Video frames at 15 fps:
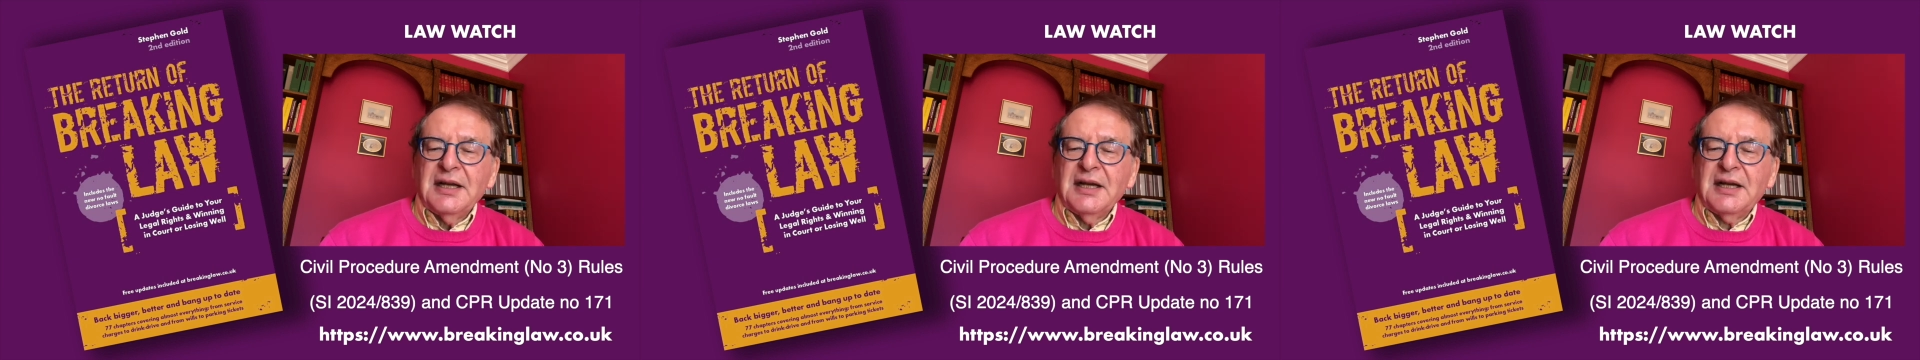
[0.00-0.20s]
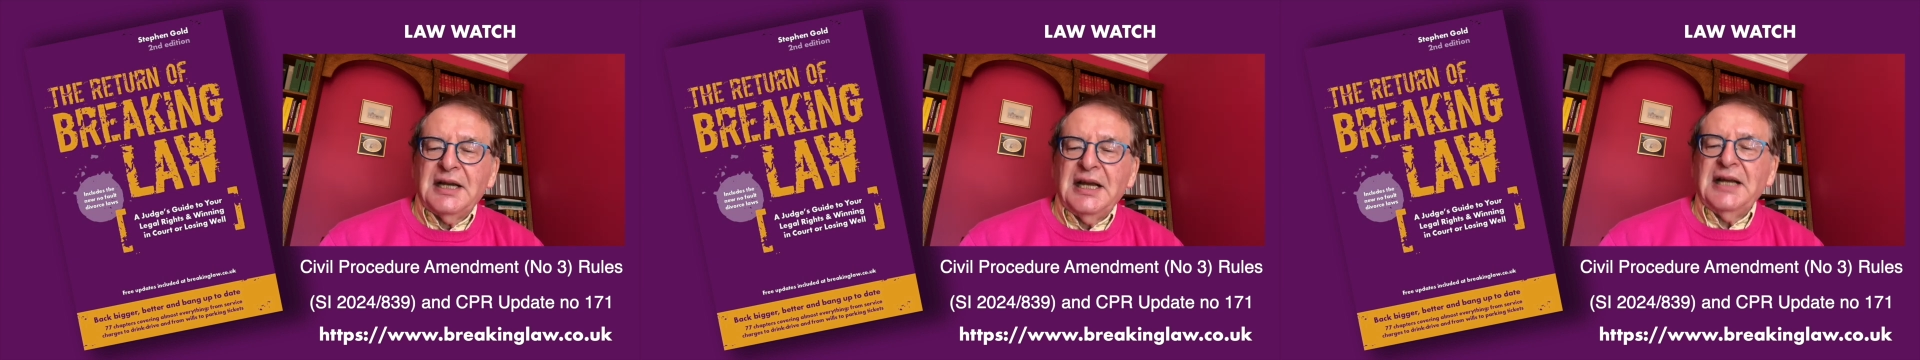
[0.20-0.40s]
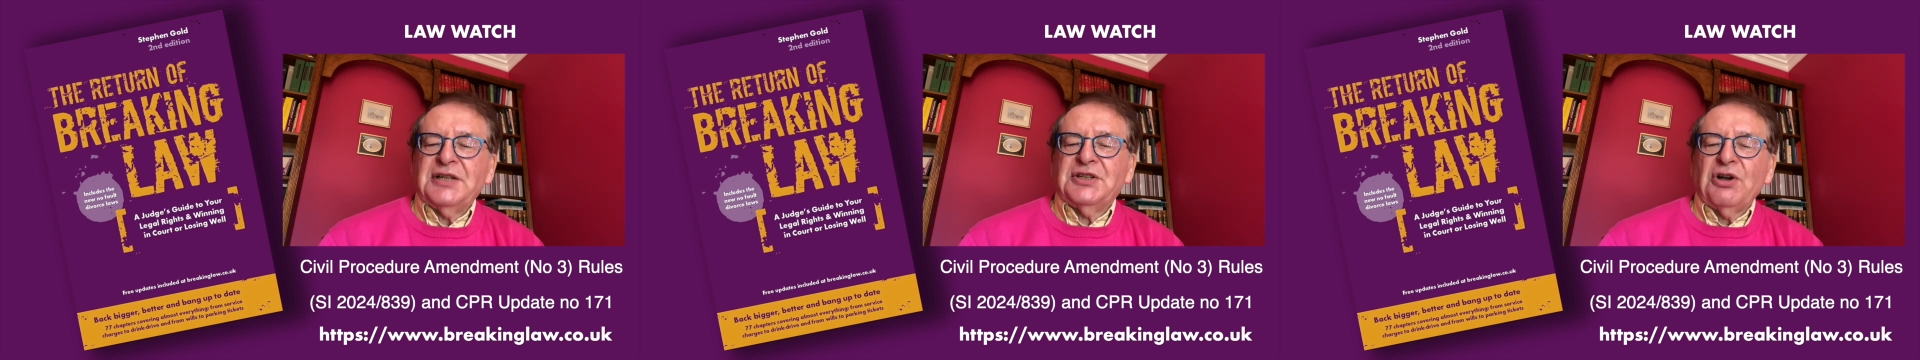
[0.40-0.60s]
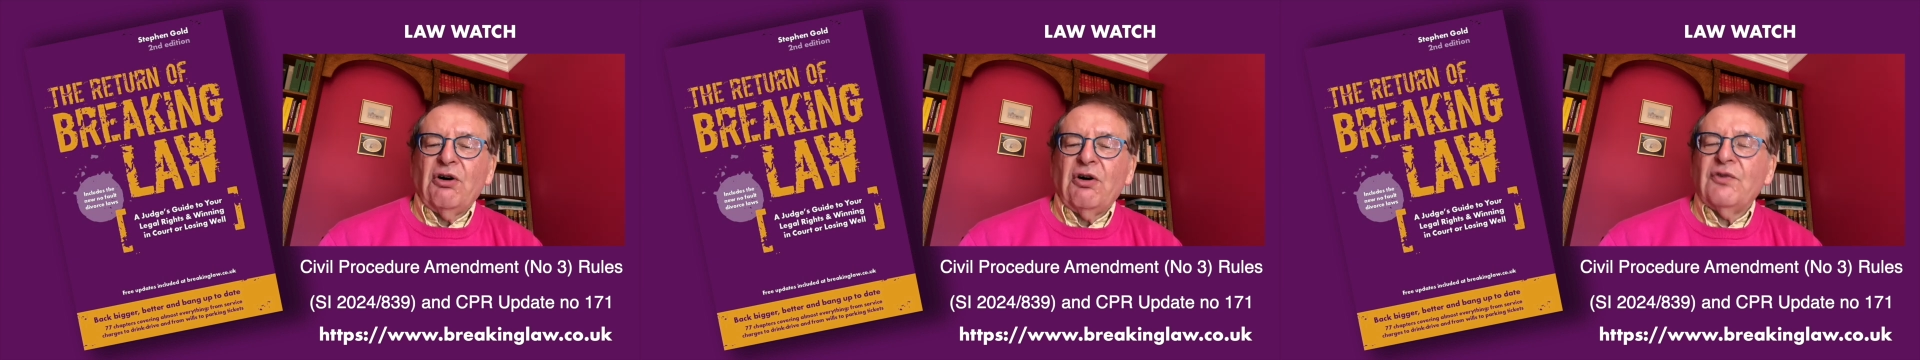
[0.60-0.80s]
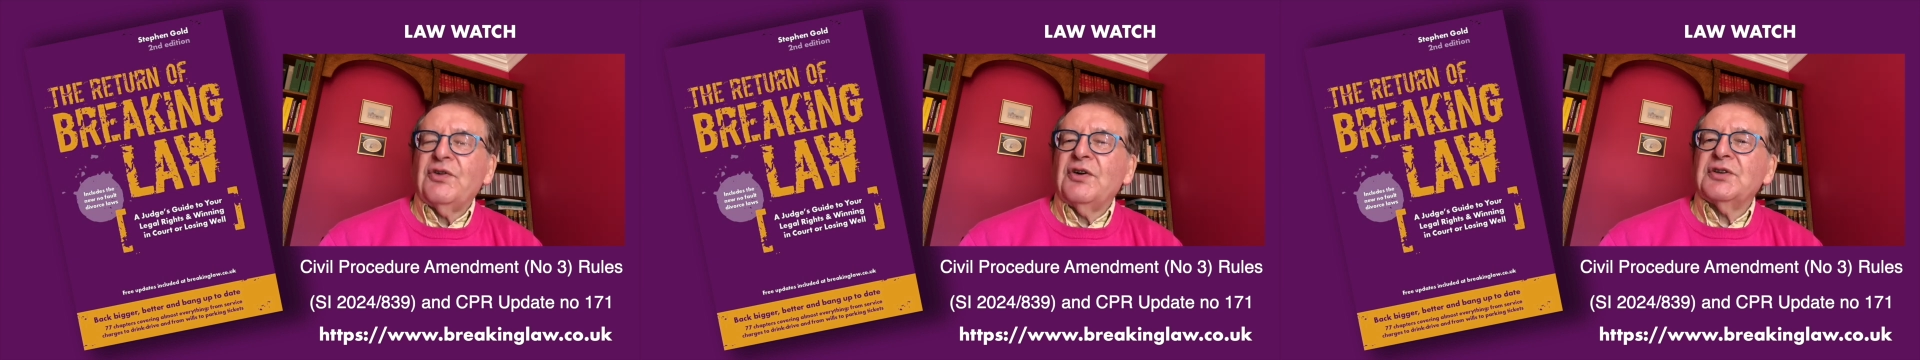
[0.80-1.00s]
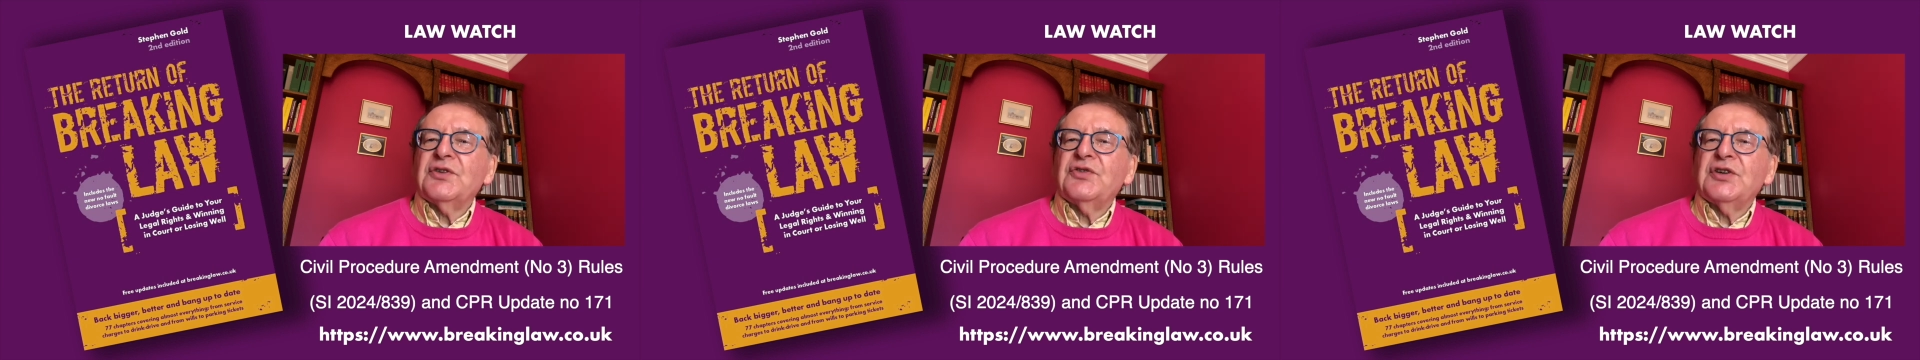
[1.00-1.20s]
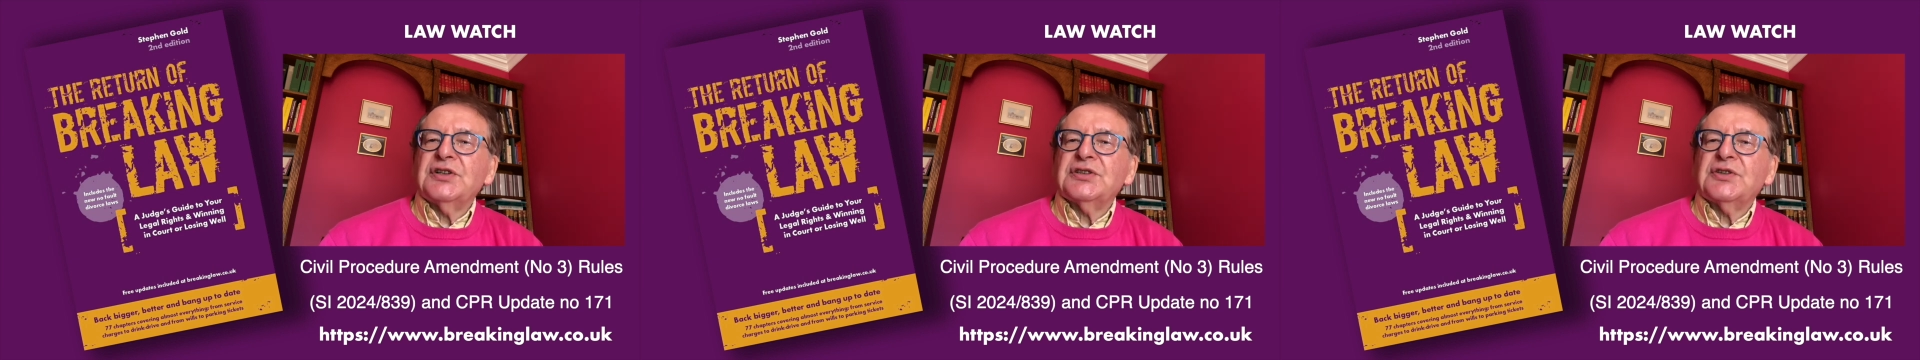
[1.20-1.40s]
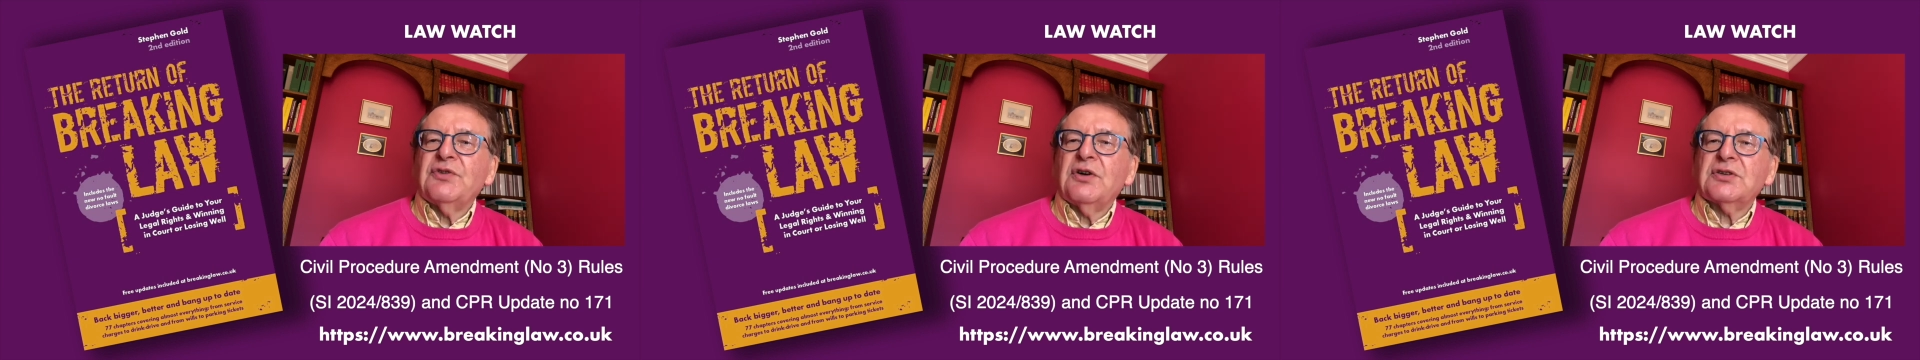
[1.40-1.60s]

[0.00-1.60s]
it kicked off on the 1st of